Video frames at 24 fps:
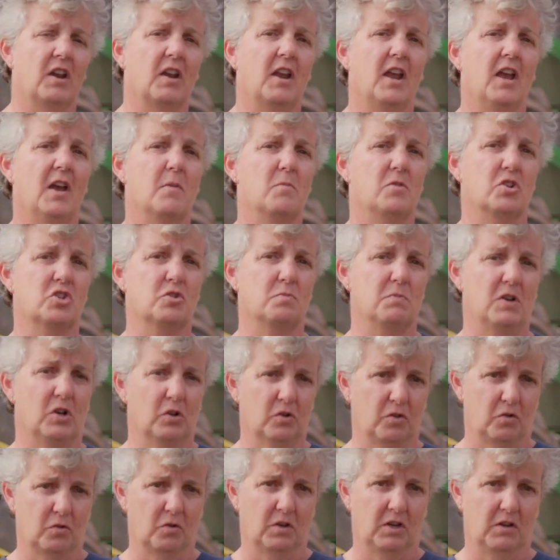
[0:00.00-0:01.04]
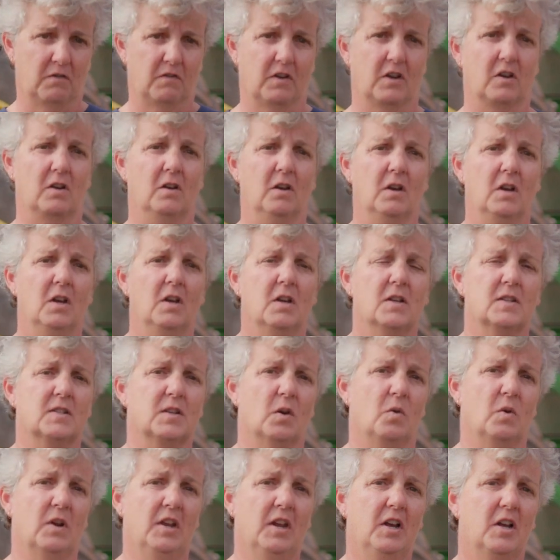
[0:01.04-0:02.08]
and how much milk they're giving.
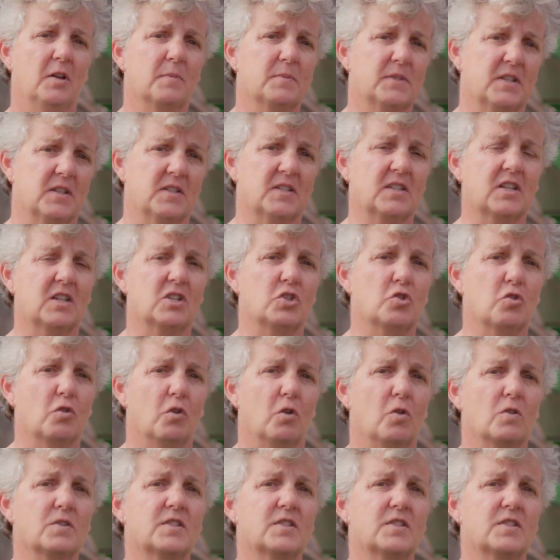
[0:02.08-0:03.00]
So it helps us control